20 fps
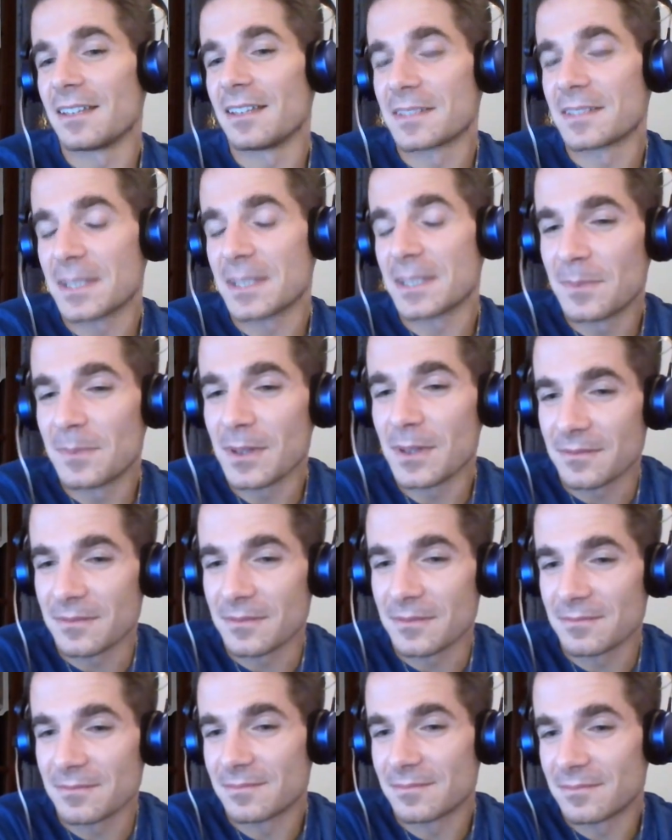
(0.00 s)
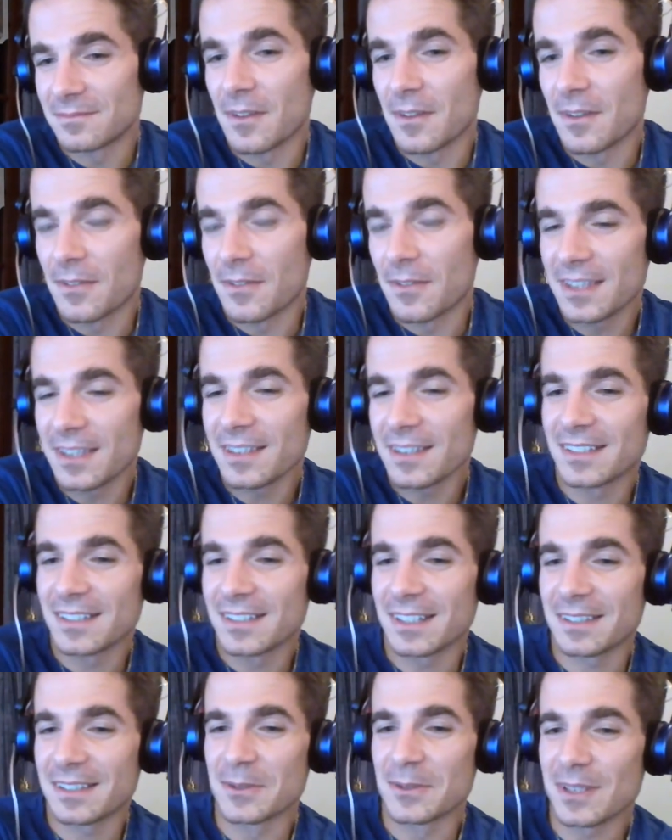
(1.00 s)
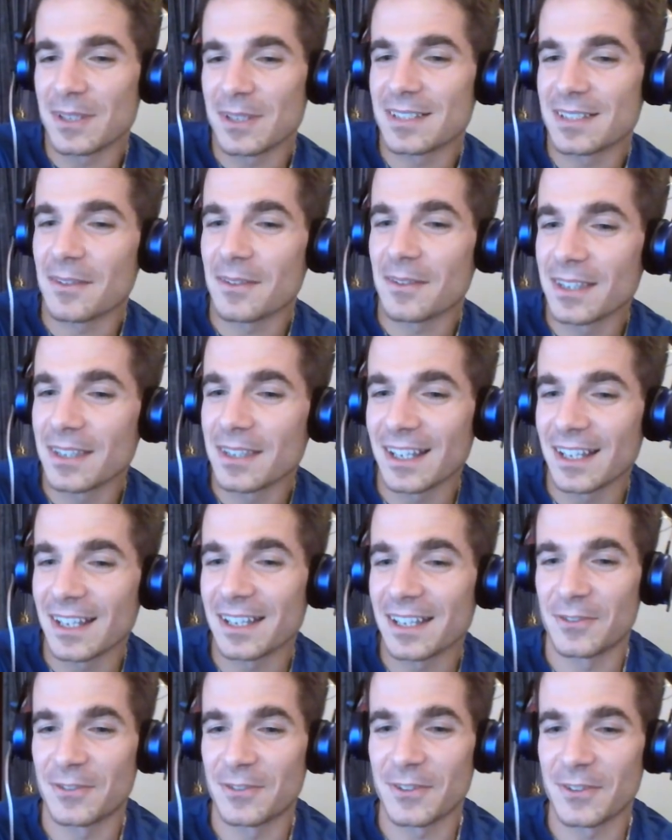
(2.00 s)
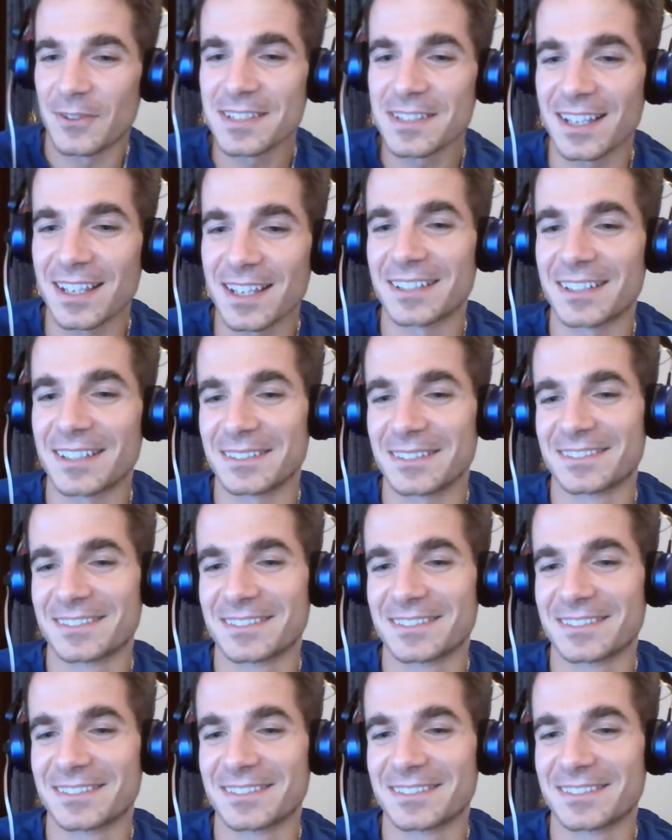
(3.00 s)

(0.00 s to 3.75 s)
simply think that Zouk is something like a freestyle.